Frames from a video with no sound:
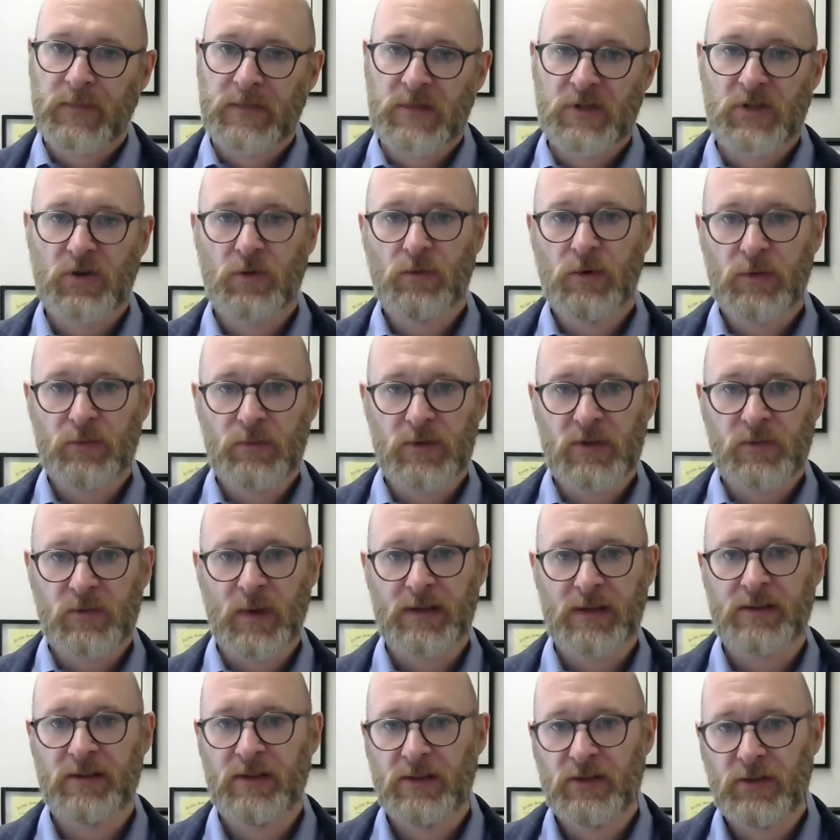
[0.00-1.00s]
So with
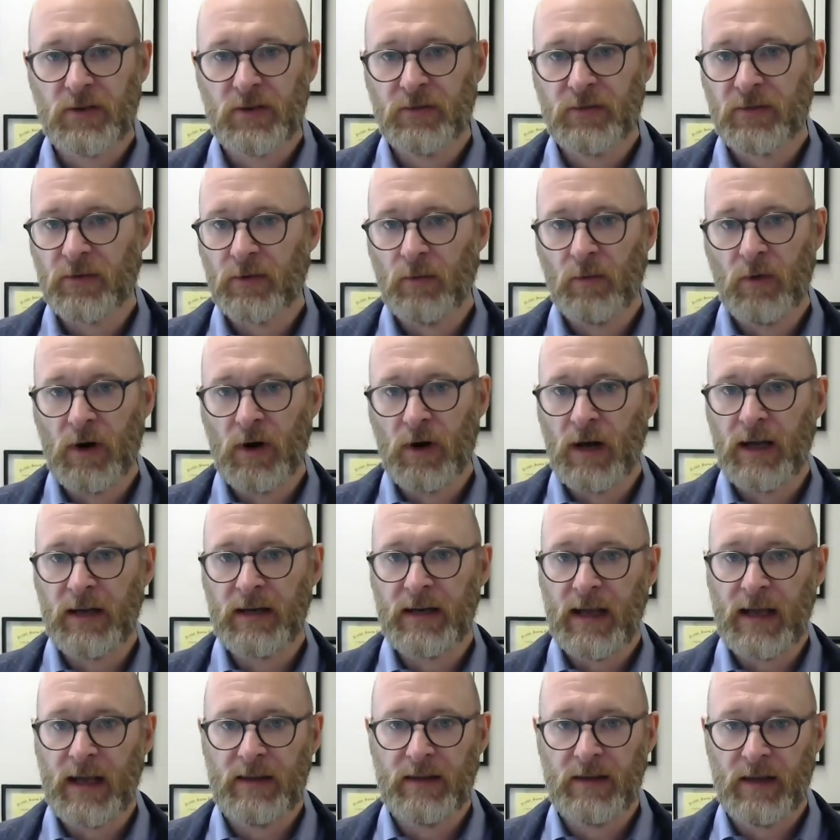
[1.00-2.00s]
respect to the 2-for-1
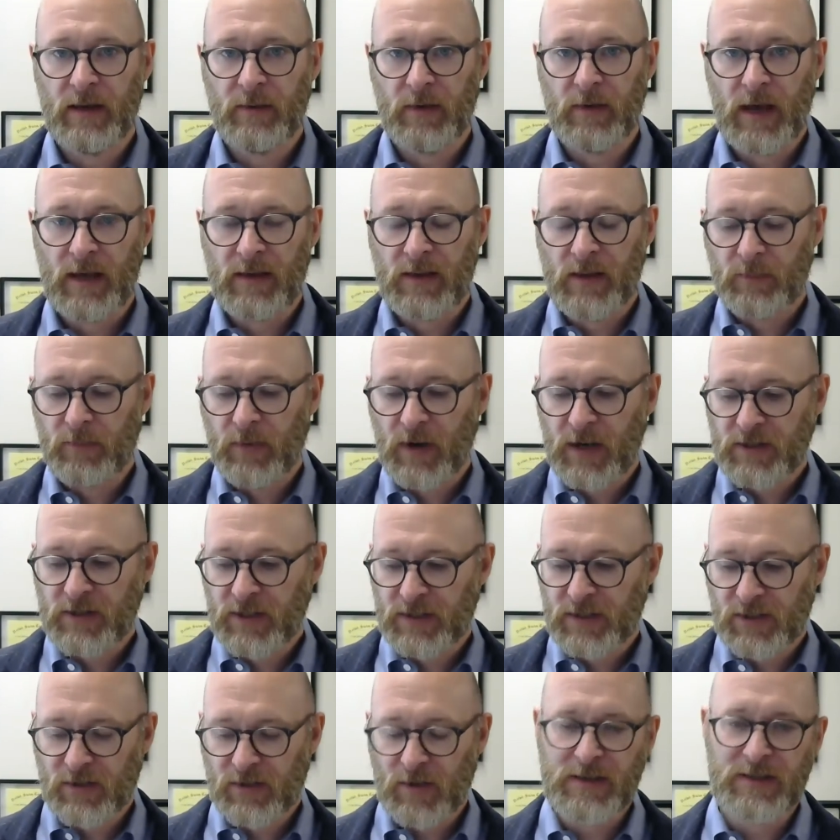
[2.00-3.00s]
and the
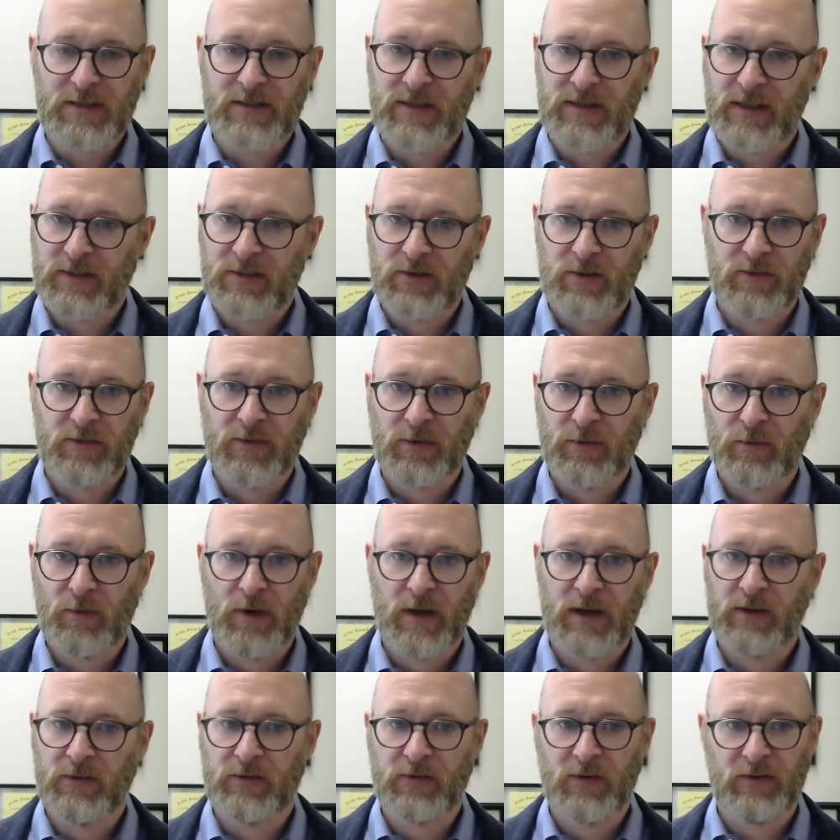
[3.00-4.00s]
budget, so I just think
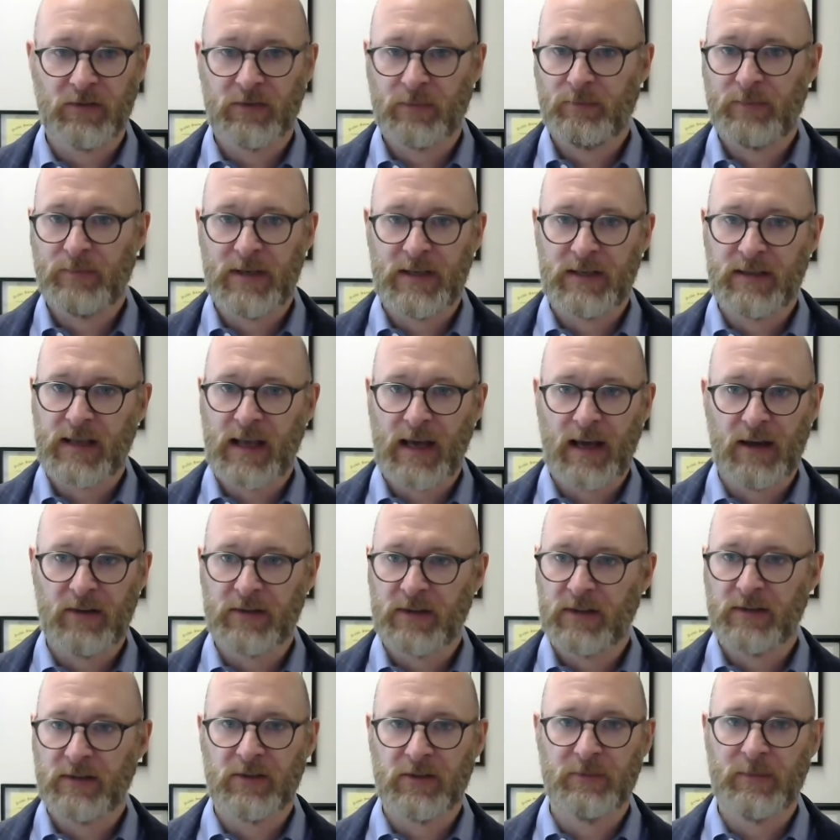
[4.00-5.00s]
2-for-1 is just bean
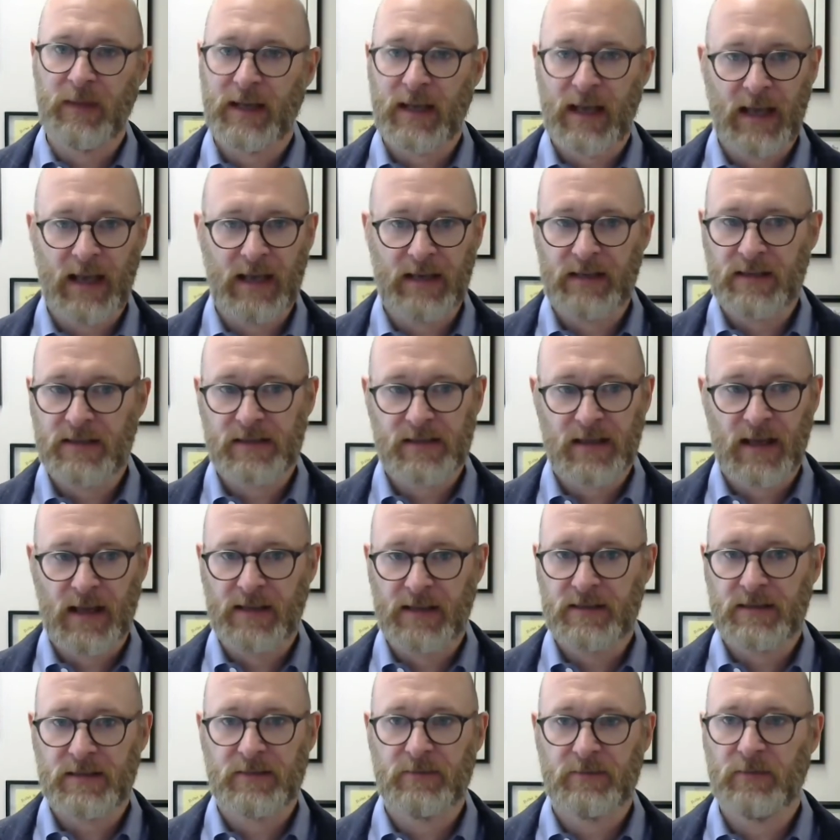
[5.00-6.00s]
counting, doesn't make any
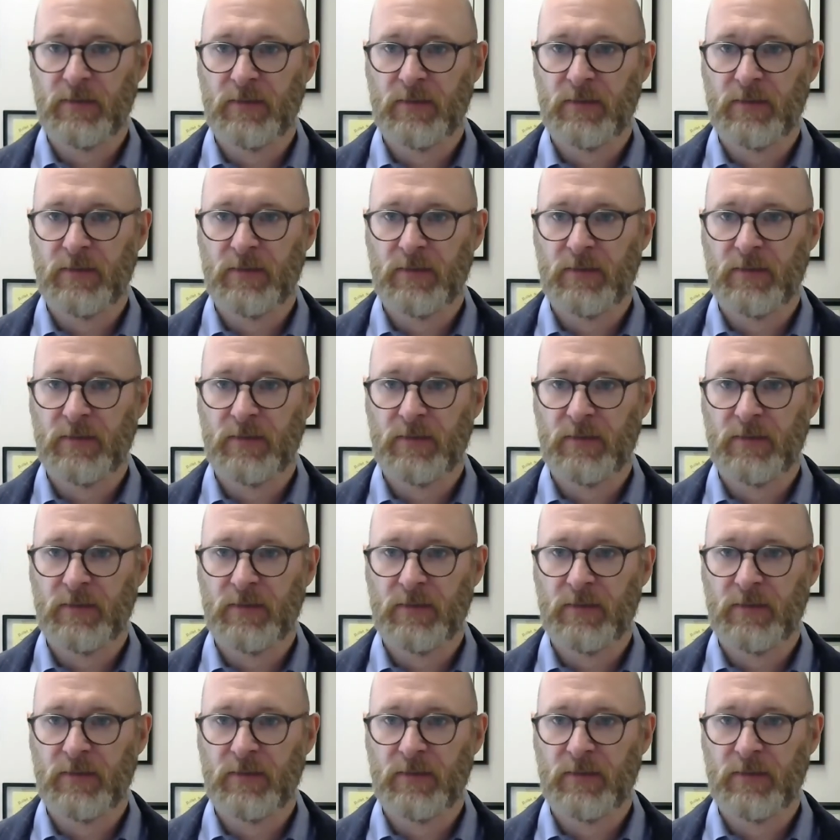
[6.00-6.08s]
sense.